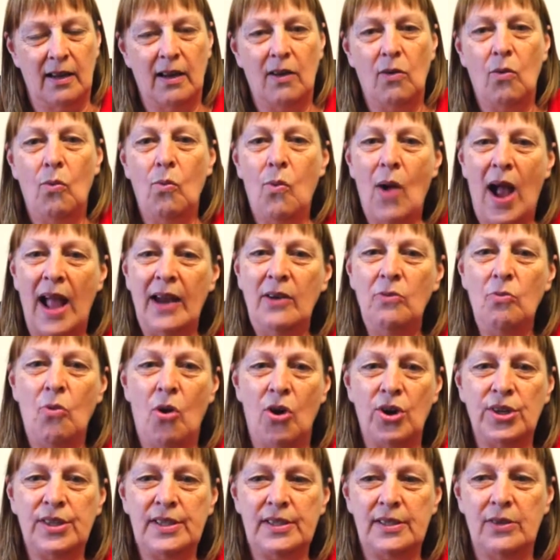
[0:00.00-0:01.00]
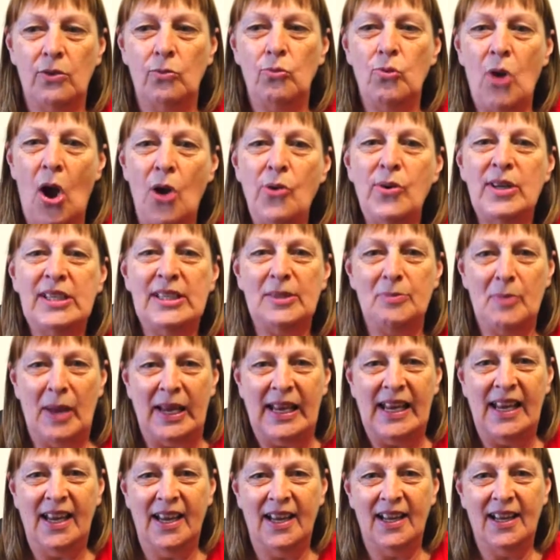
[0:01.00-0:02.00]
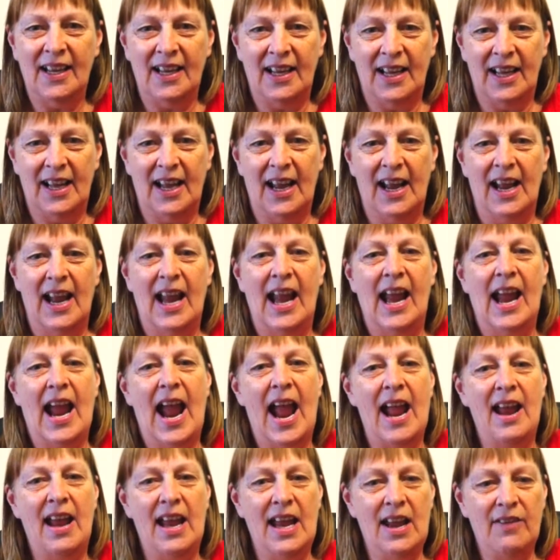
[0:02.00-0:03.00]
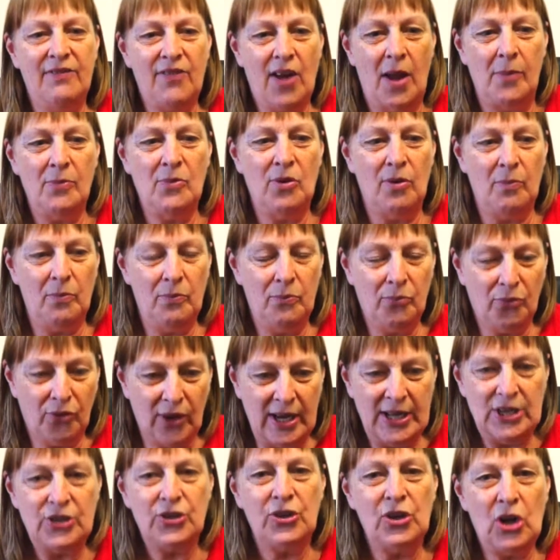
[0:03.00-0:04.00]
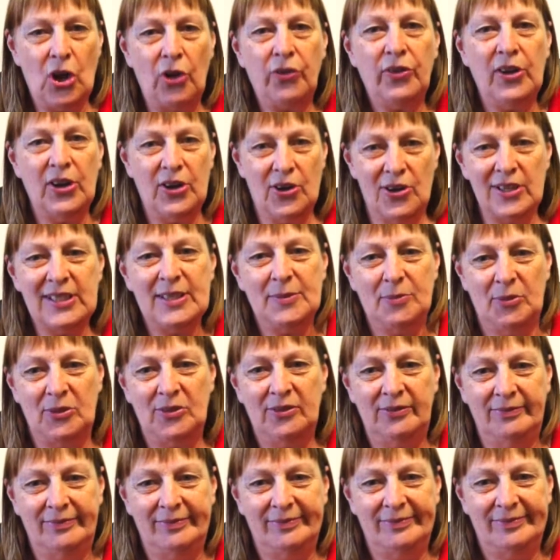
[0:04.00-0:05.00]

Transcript: One was, woe is me if I preach not the gospel.